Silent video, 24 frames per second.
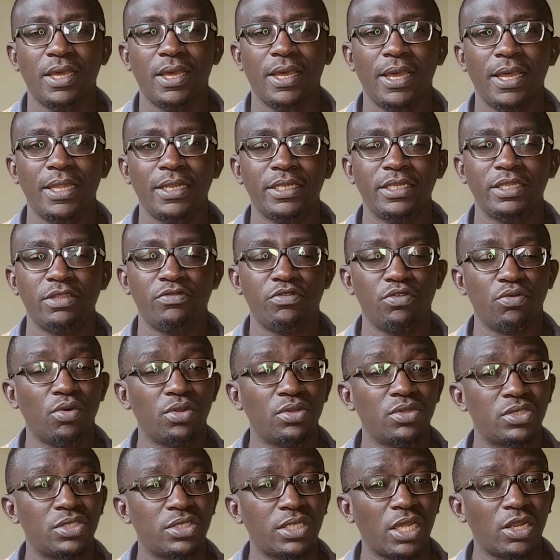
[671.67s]
And if you
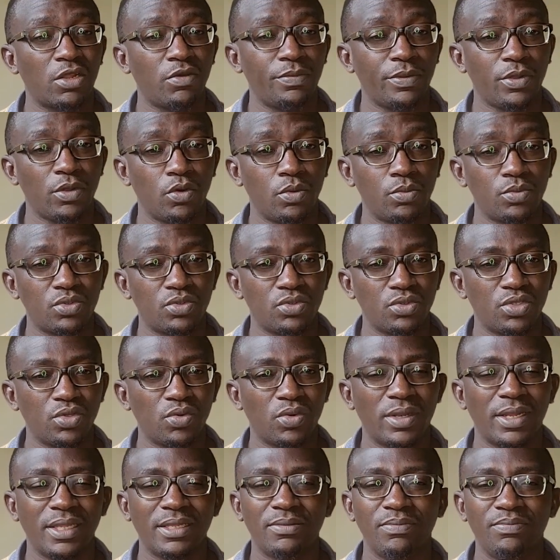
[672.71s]
want to start up a home studio,
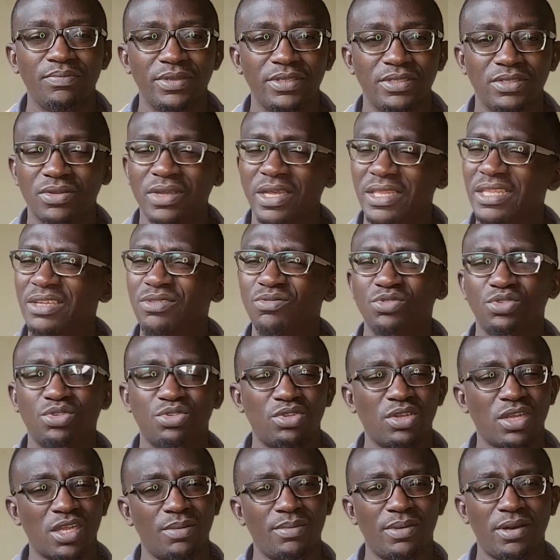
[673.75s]
what are the basics? I think we
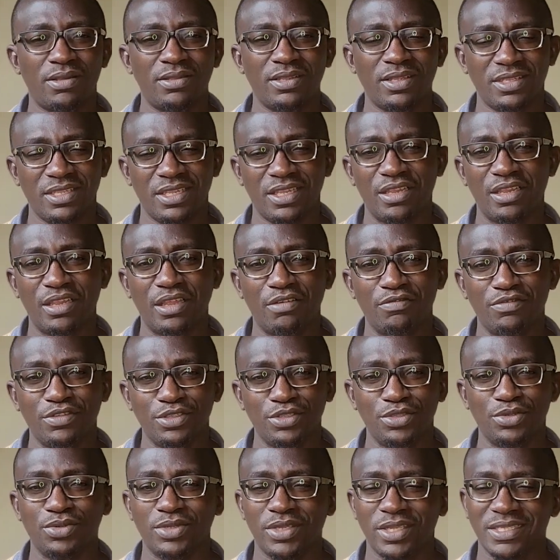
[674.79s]
should talk about that in another
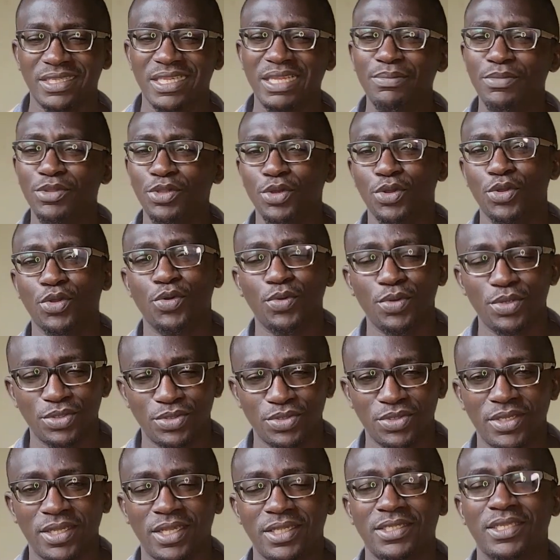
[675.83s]
video. Yes, let me not go
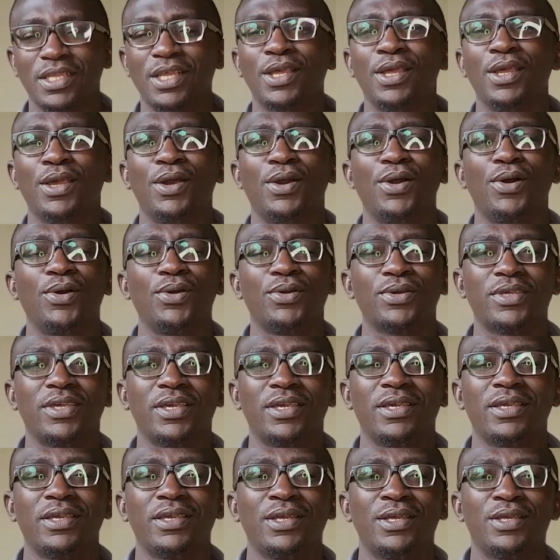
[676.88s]
into that,
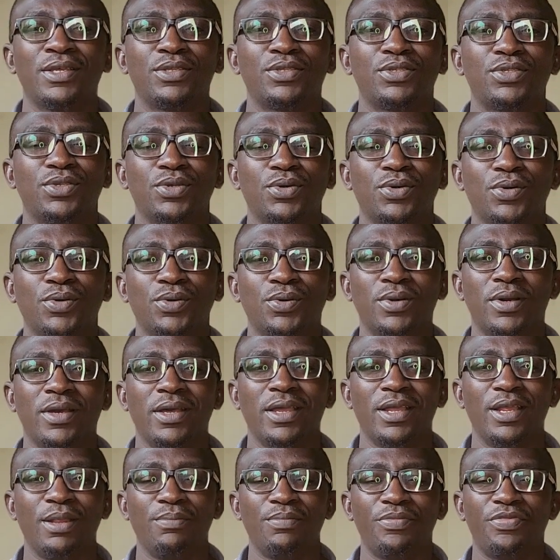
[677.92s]
okay? So
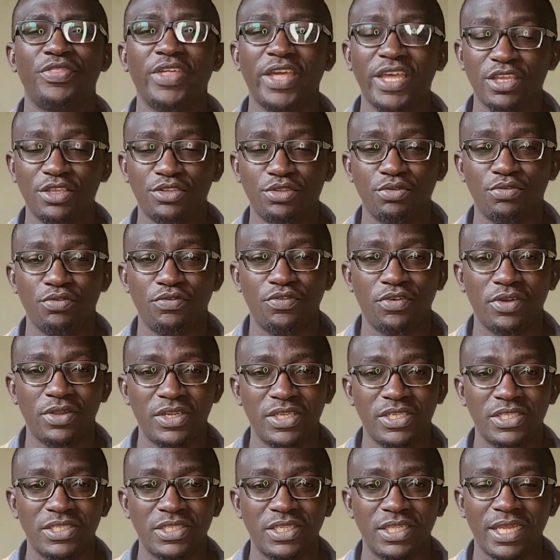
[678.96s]
thank you for
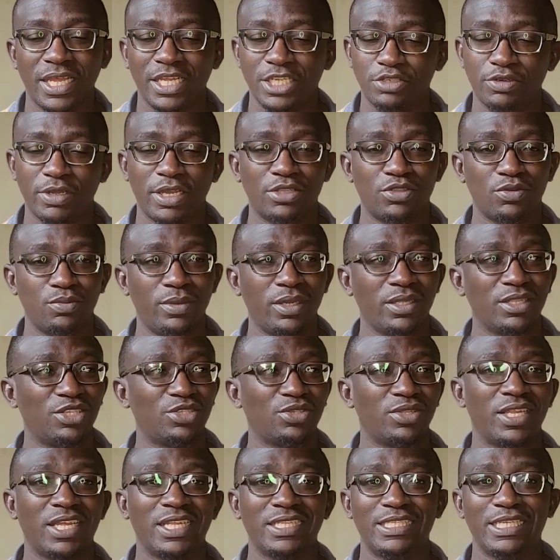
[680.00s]
listening. I tried to make
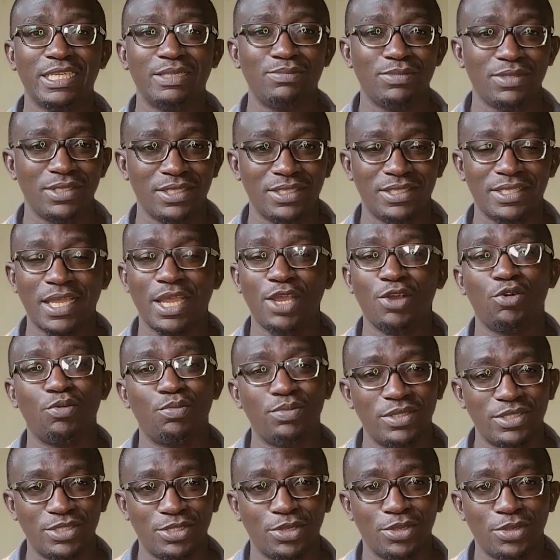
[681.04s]
this under 10 minutes. I
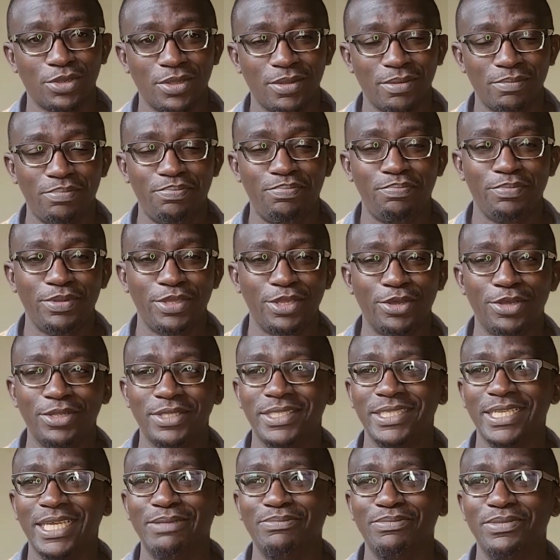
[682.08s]
hope it's not
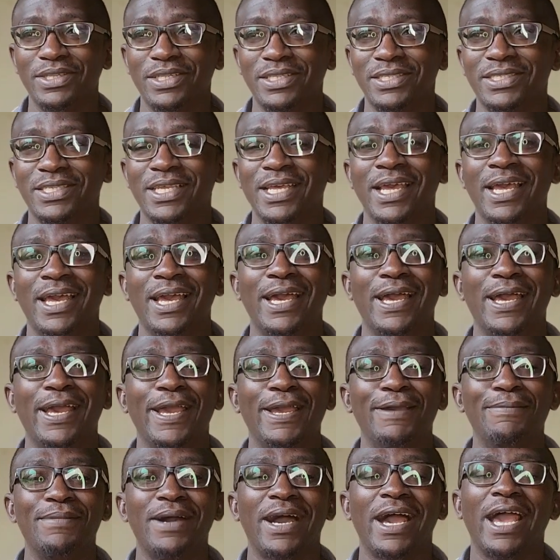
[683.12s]
beyond 10 minutes.
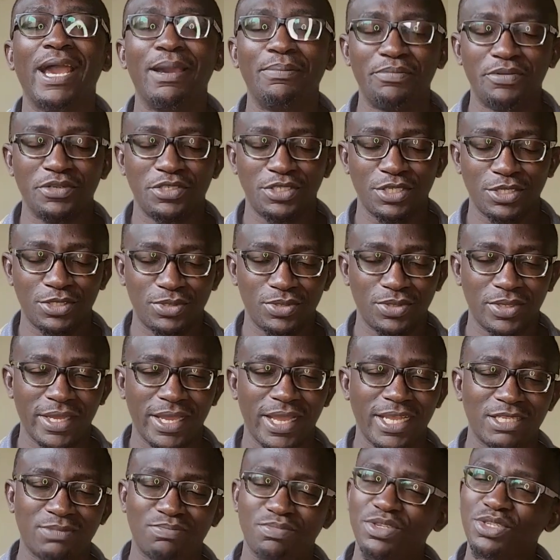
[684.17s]
I appreciate you
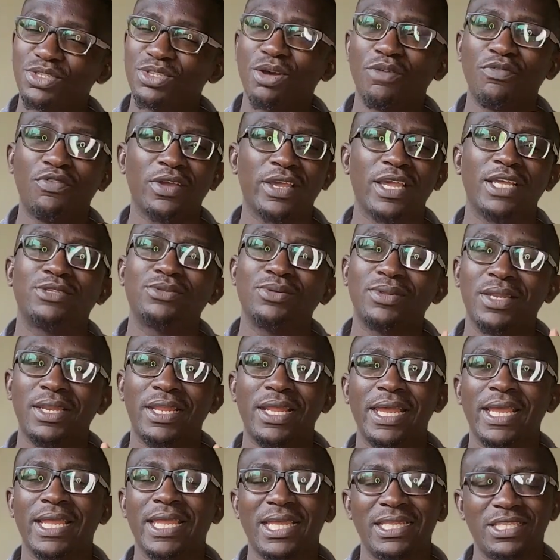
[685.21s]
guys. Please don't forget to
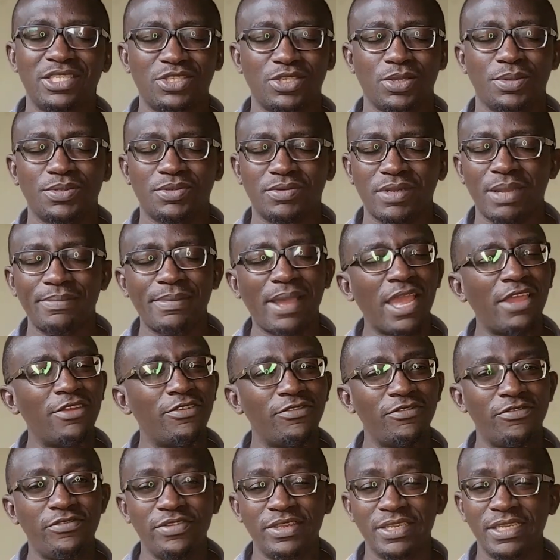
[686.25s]
like and subscribe. I
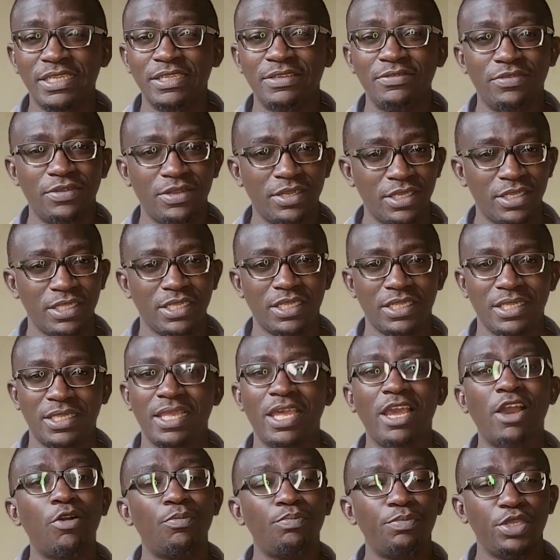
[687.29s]
really need it.
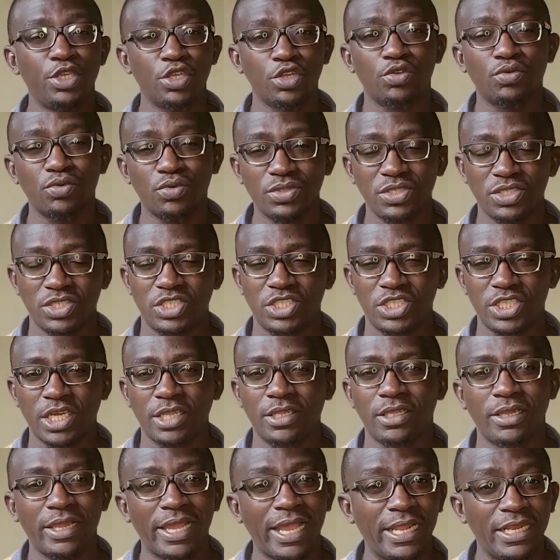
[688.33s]
Help me grow this
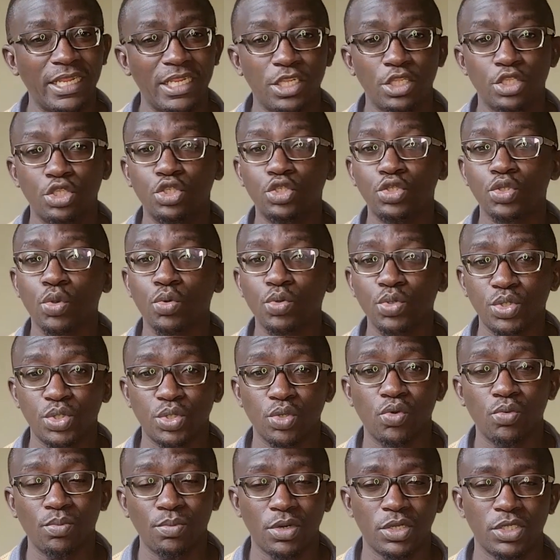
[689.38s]
channel. I need it
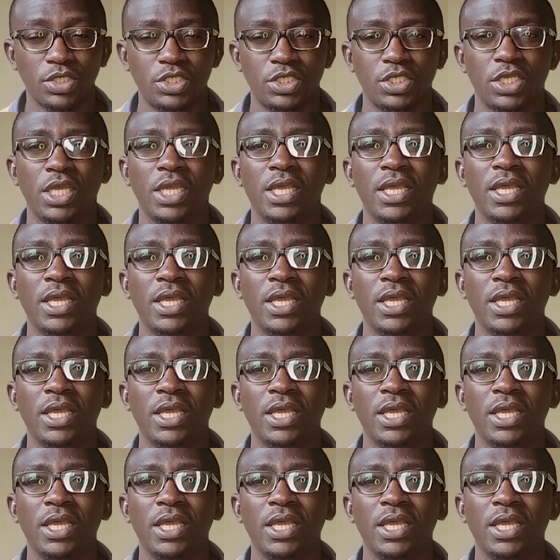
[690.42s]
so much.